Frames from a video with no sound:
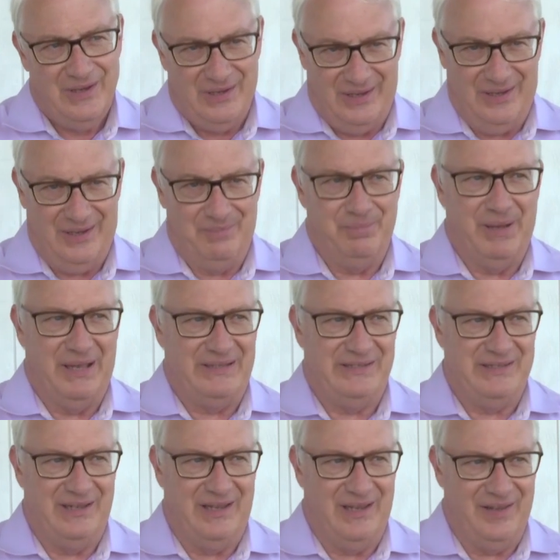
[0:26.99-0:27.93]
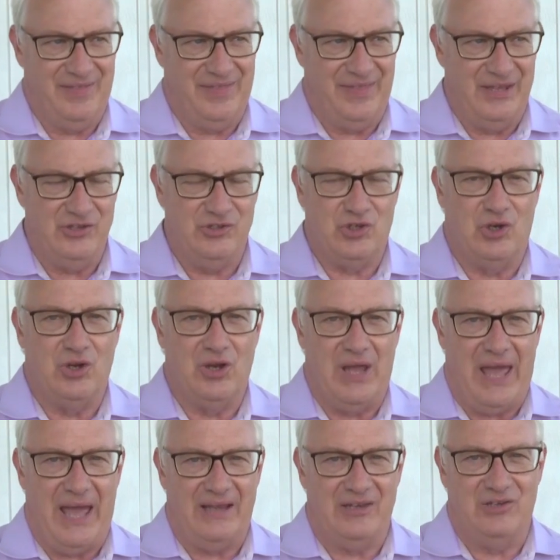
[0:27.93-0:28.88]
uh, but uh, things are
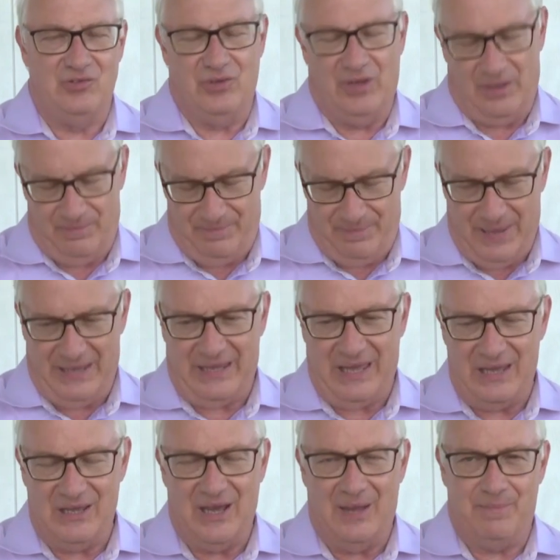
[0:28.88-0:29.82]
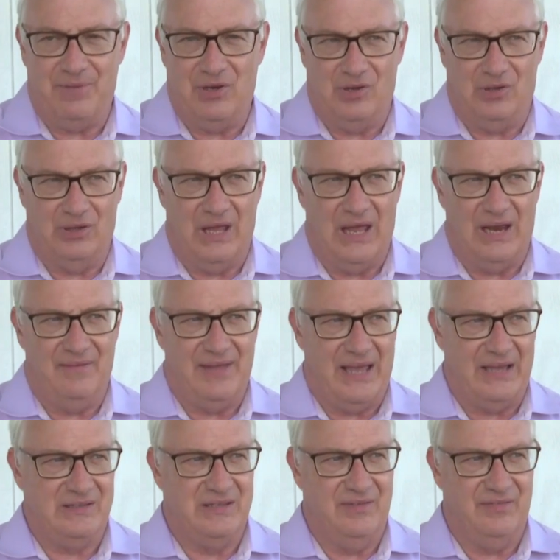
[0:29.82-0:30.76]
act- uh, picking up here, a lot of
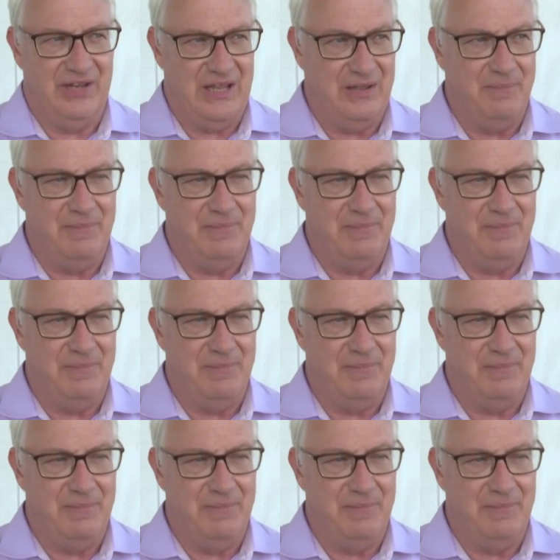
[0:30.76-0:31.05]
activity.